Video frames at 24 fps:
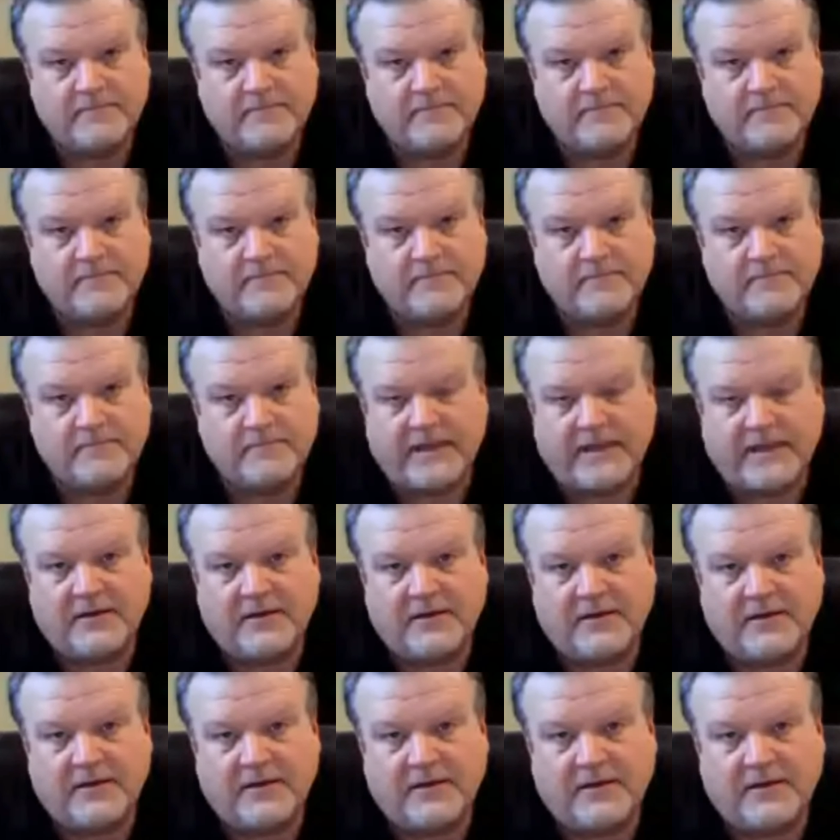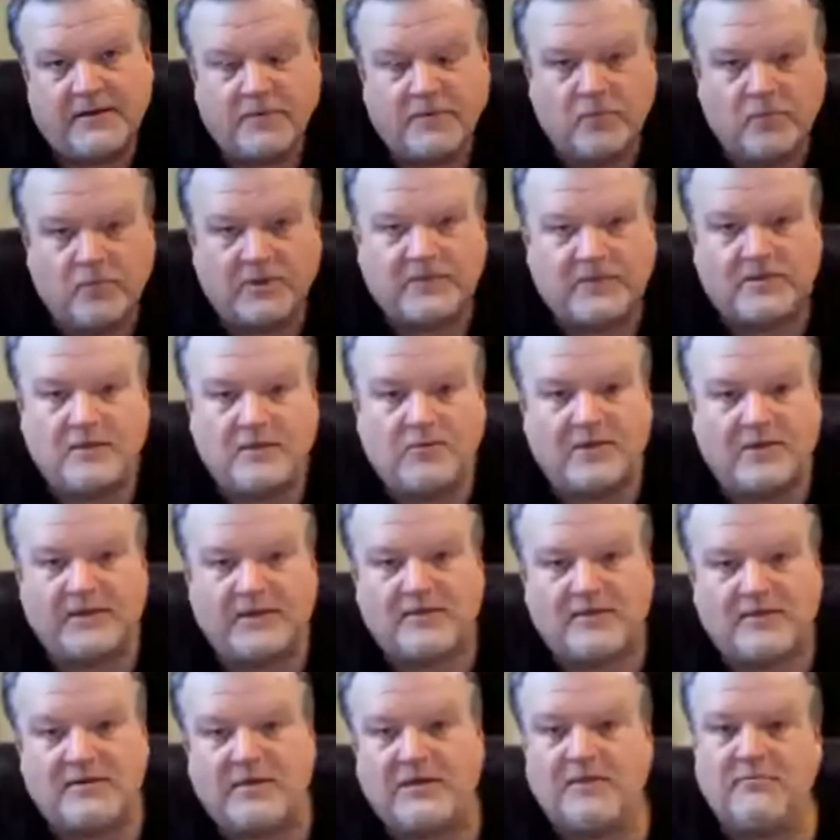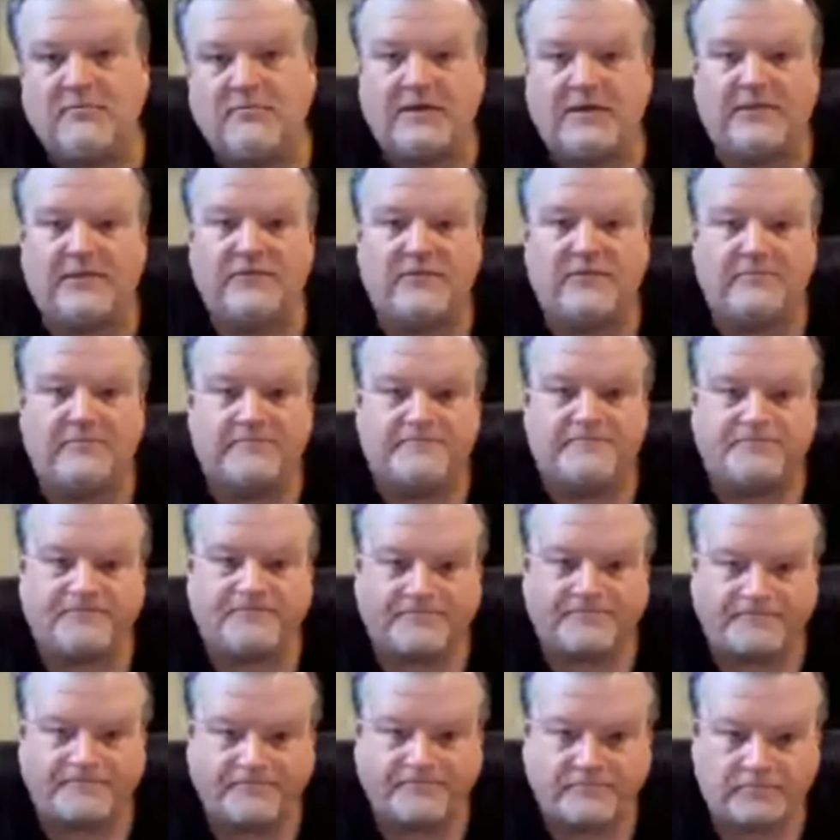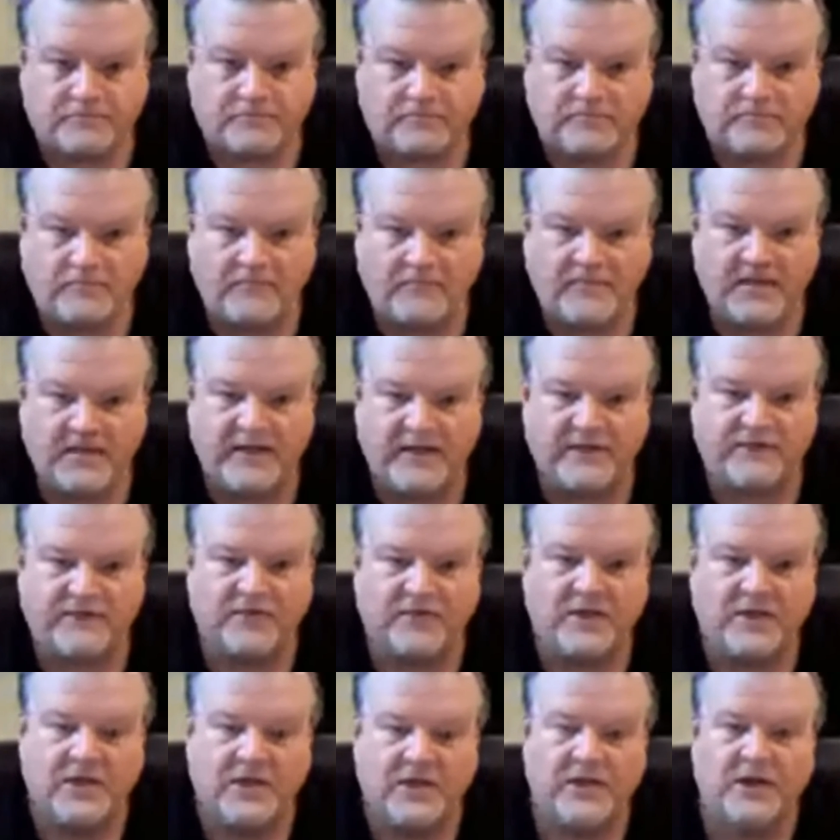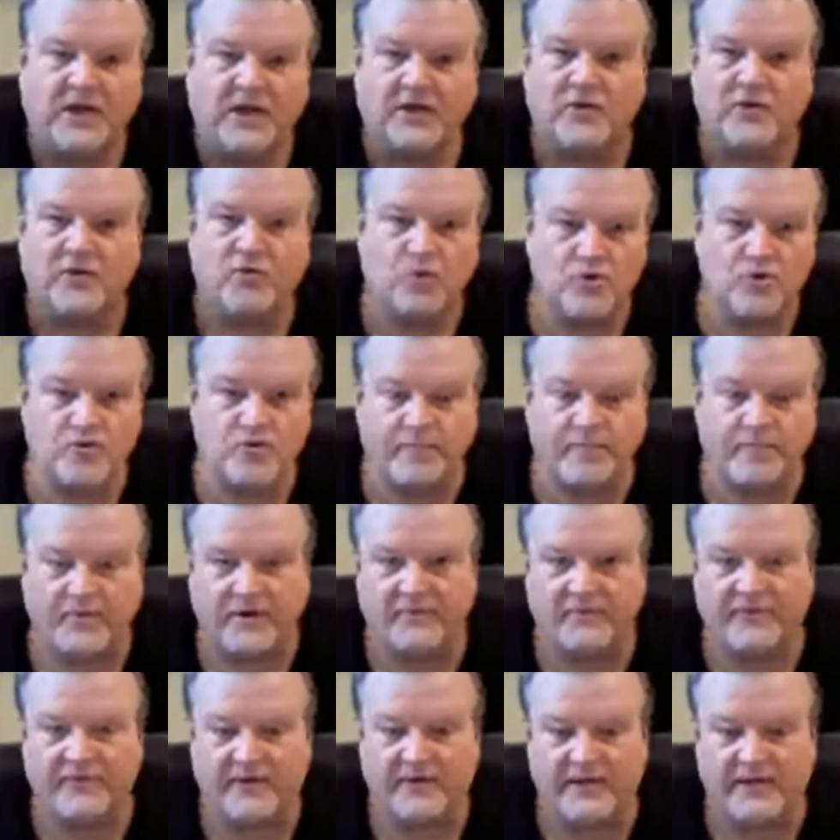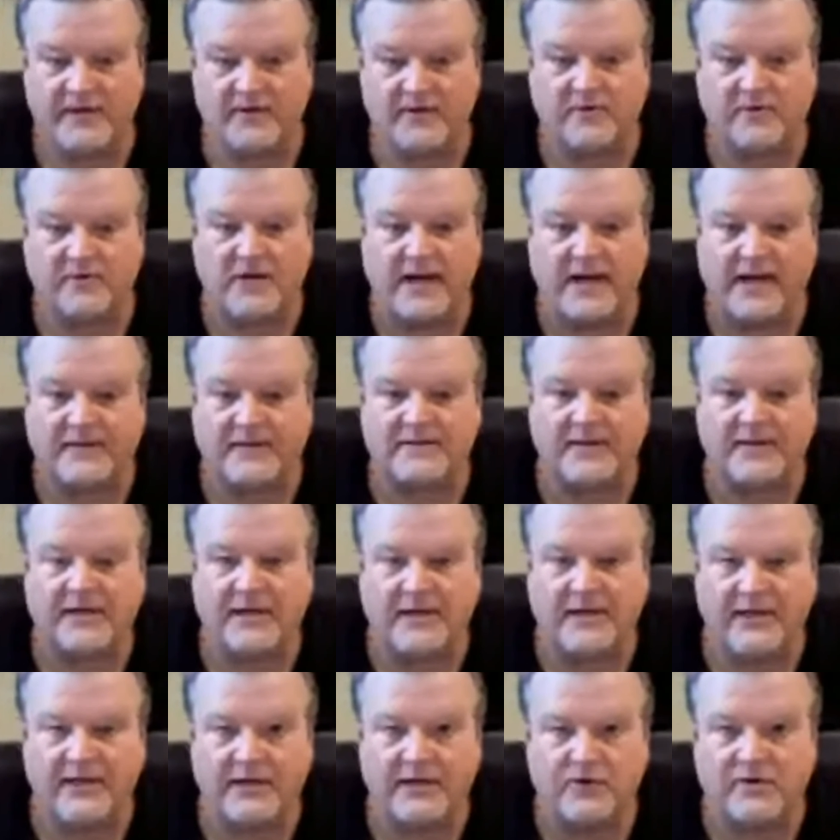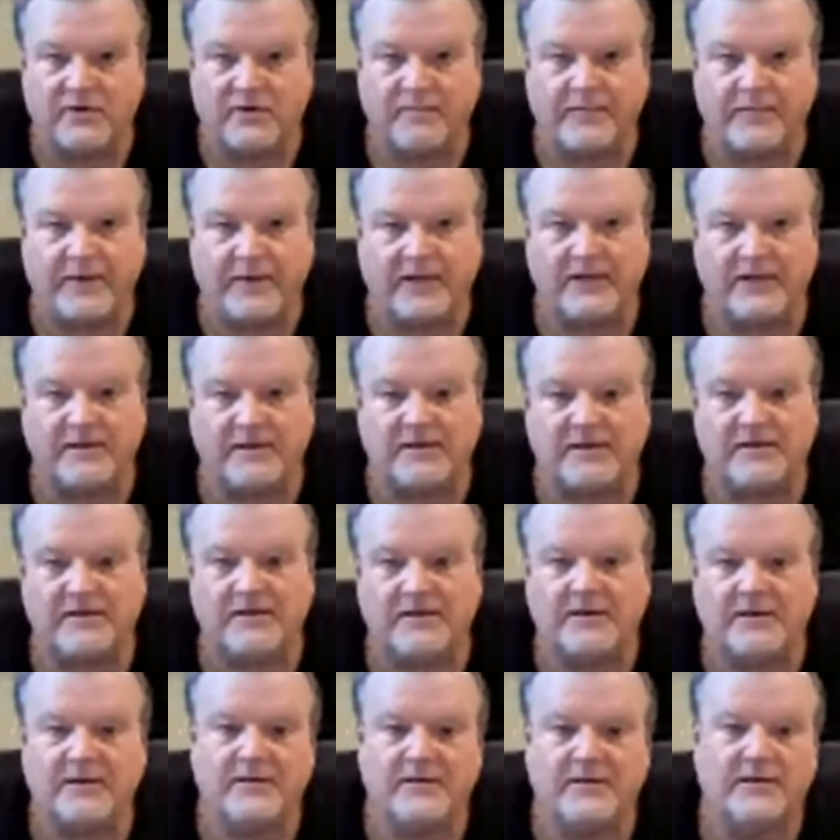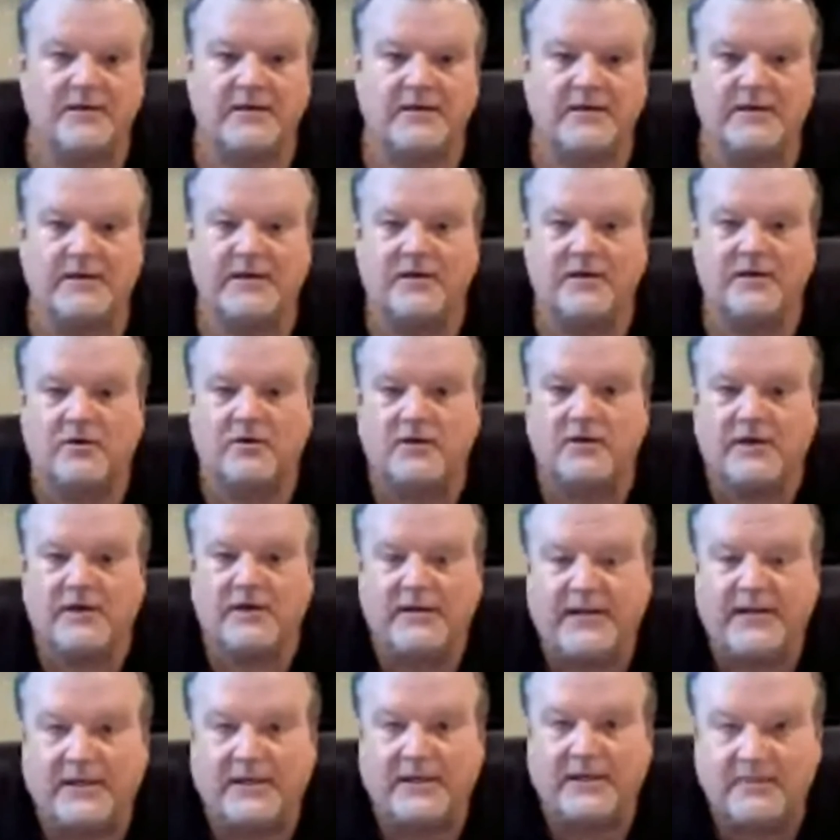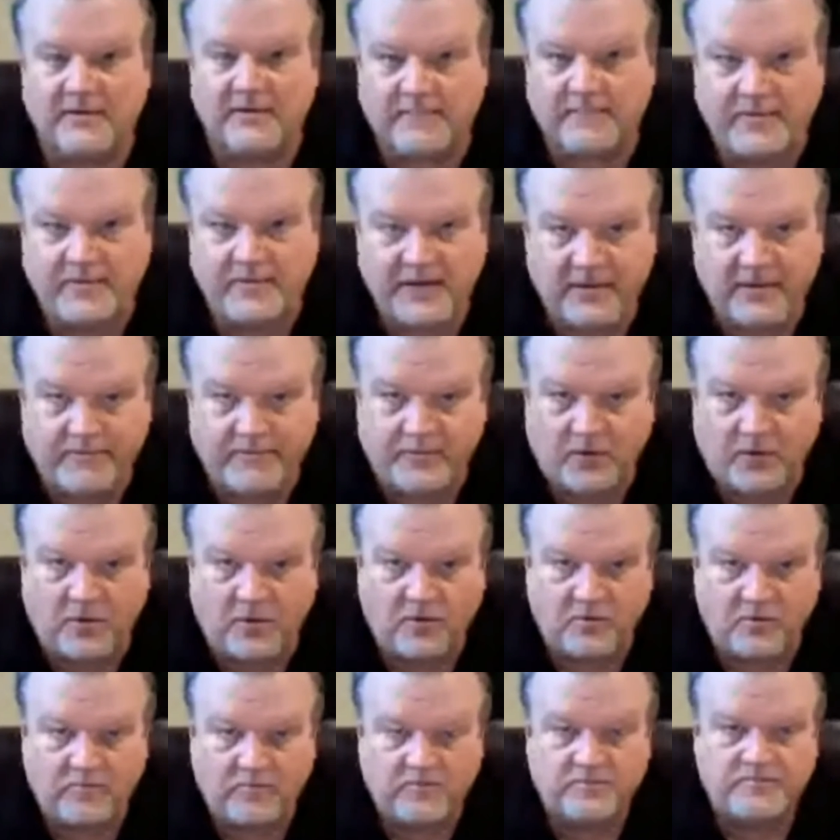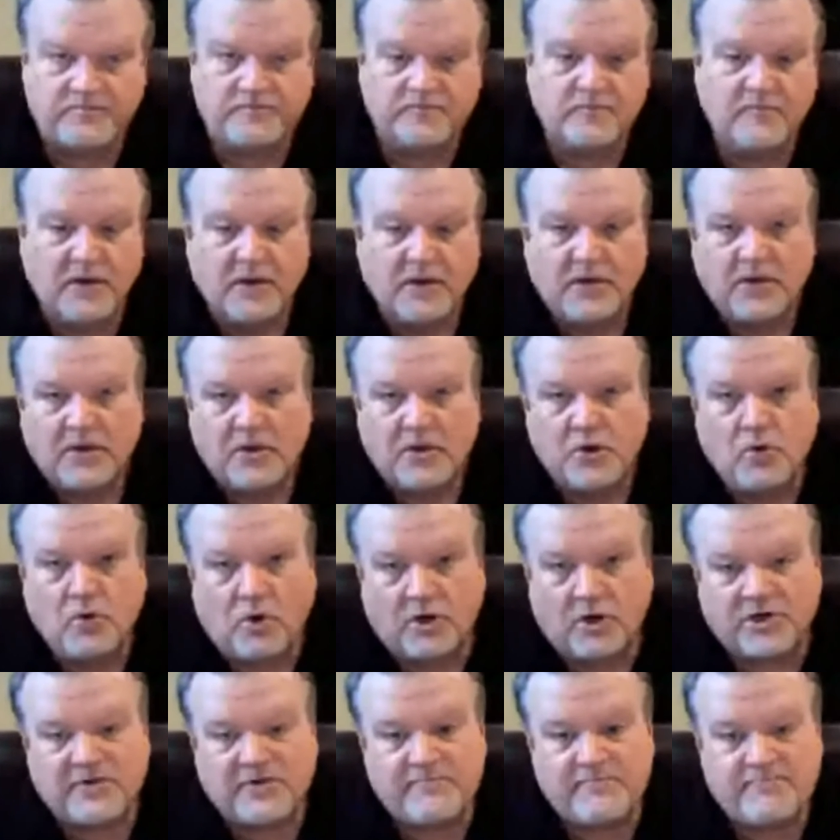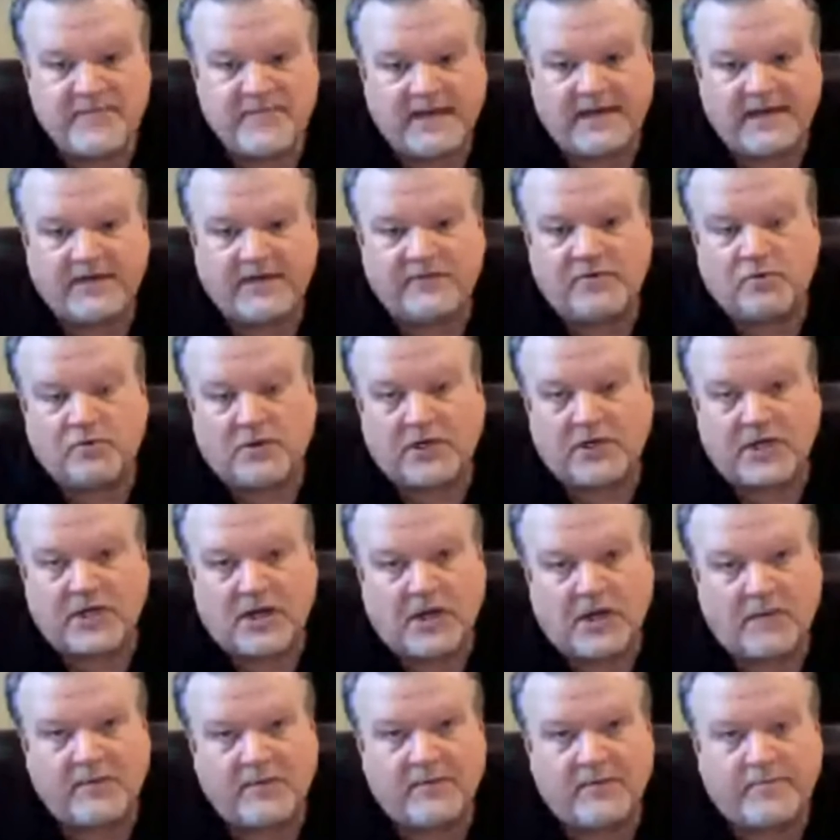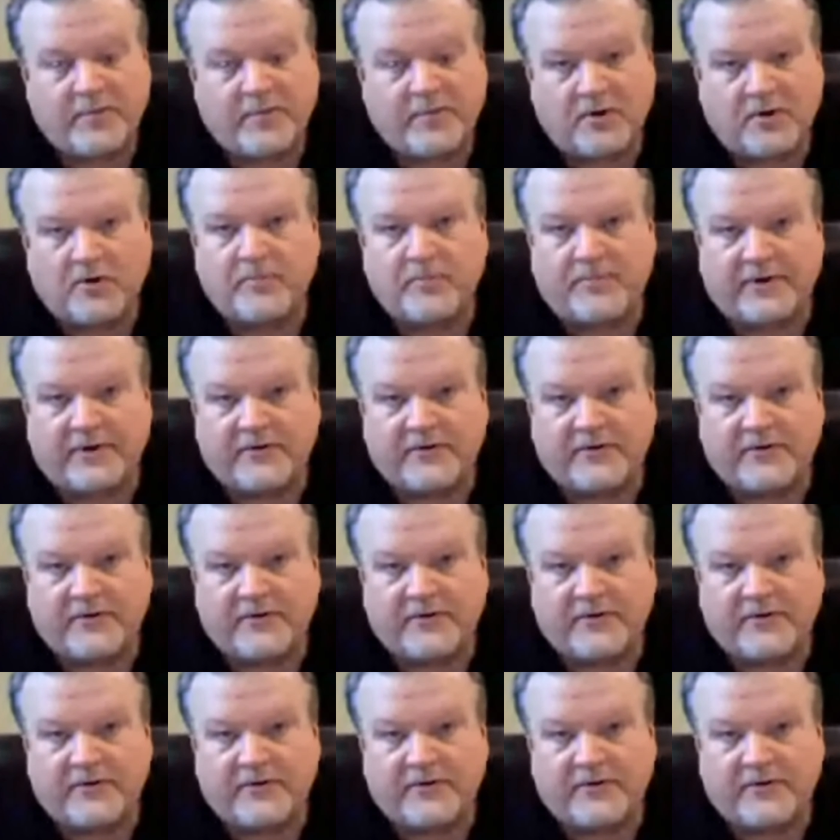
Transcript: And what a team is a group of interacting, interdependent, interconnected people committed to a common purpose